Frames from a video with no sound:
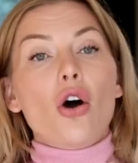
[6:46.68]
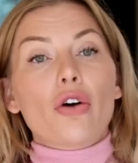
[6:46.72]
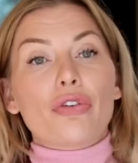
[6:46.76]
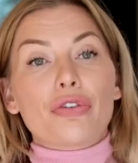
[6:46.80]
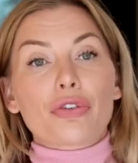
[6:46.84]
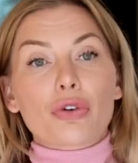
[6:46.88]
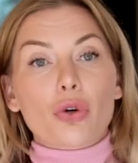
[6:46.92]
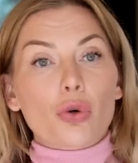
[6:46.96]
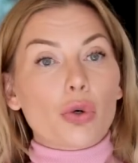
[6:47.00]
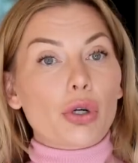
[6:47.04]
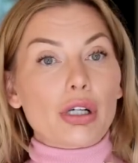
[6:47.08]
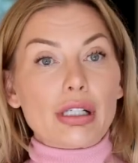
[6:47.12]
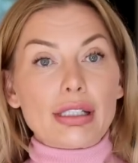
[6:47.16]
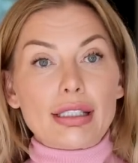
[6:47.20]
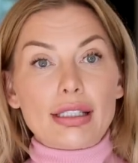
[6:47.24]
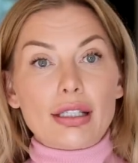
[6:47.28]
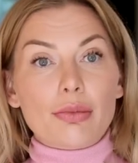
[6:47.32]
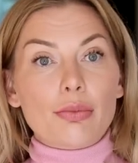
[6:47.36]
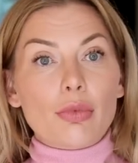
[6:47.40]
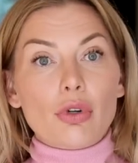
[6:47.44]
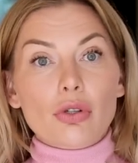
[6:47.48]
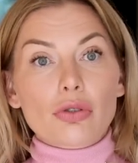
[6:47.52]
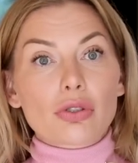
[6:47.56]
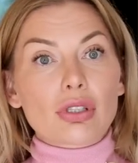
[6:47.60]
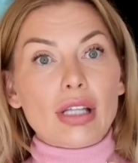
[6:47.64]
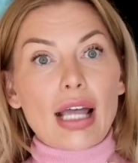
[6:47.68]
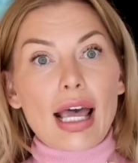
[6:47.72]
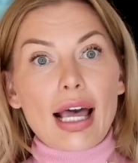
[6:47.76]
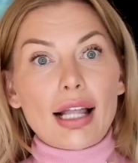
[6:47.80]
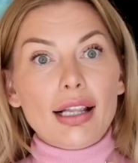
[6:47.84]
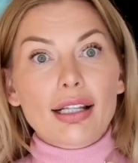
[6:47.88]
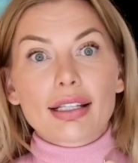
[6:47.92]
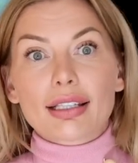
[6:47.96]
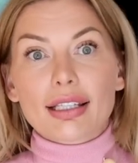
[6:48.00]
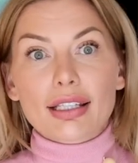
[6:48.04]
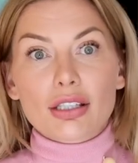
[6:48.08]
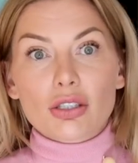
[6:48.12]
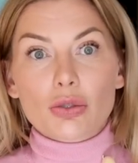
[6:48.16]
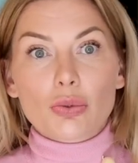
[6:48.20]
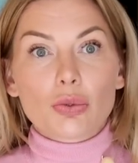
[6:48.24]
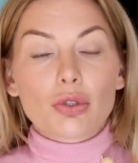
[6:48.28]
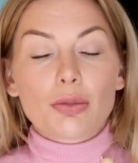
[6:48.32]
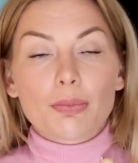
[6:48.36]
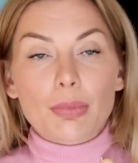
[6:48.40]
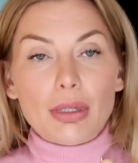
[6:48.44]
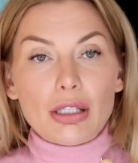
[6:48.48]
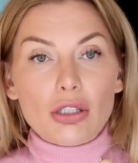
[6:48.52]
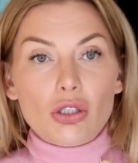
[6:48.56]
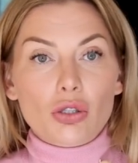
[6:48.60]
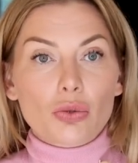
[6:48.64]
of course, the most elegant
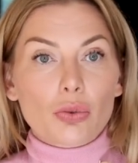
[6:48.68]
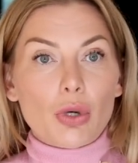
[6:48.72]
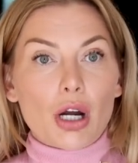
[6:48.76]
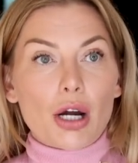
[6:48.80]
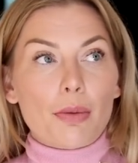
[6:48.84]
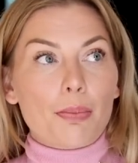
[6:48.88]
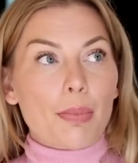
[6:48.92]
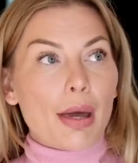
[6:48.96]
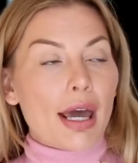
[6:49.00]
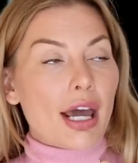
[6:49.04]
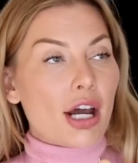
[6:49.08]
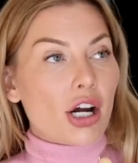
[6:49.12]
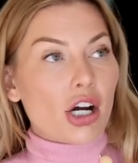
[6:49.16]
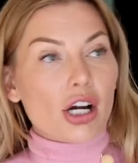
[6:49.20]
would be to wear a pair